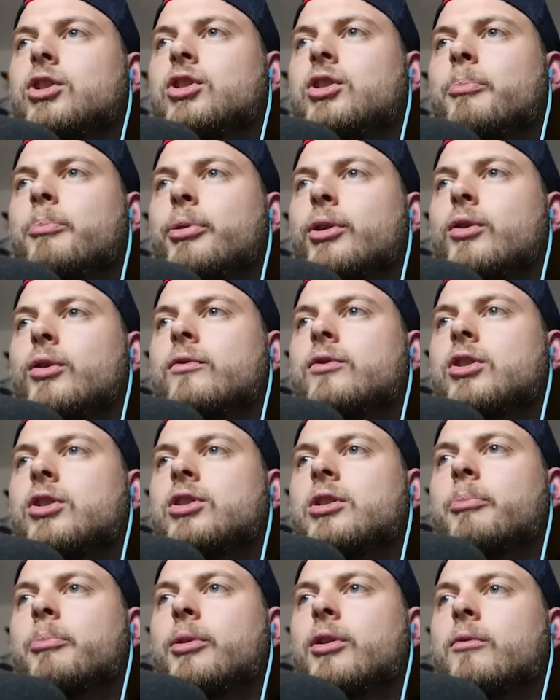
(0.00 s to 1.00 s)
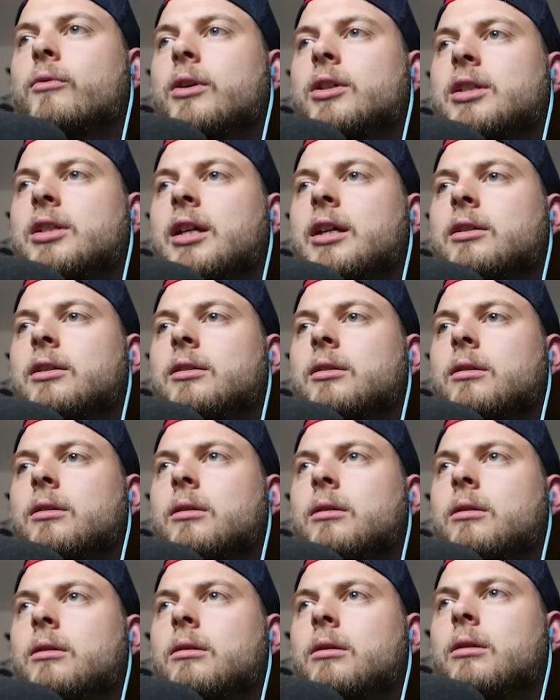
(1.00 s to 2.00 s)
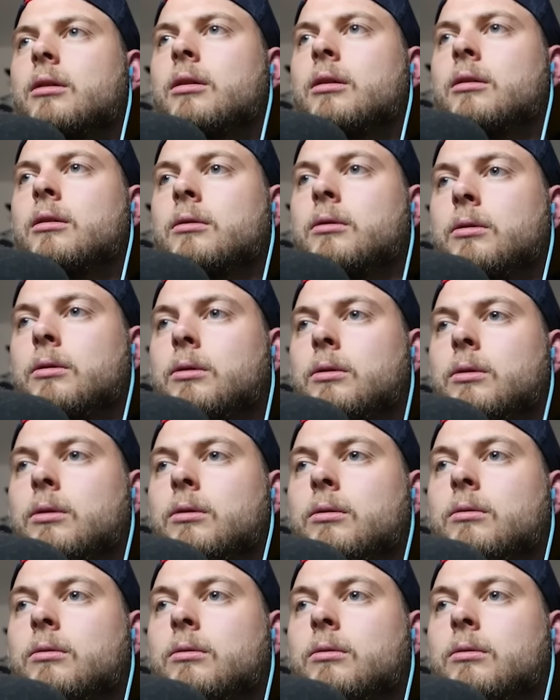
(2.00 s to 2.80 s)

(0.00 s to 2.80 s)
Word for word: Just to prove. Just to prove. Watch this. Oh.